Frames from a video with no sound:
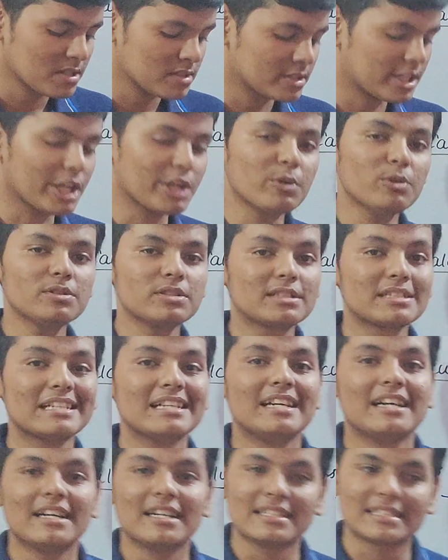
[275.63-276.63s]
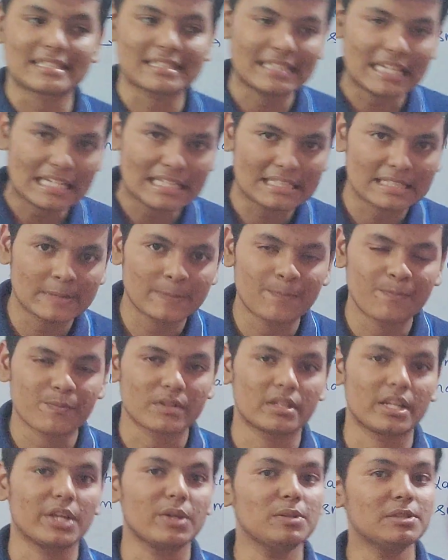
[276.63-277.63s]
They used sticks,
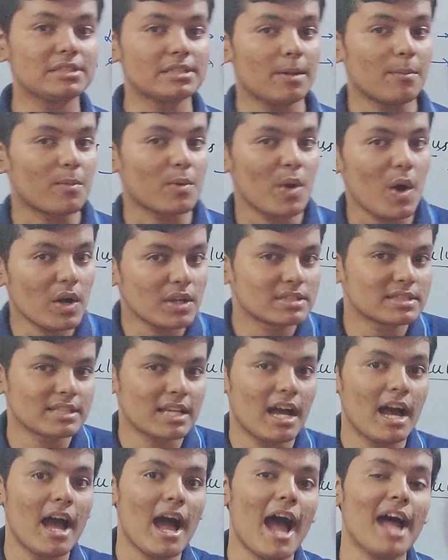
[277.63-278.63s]
they used some rocks,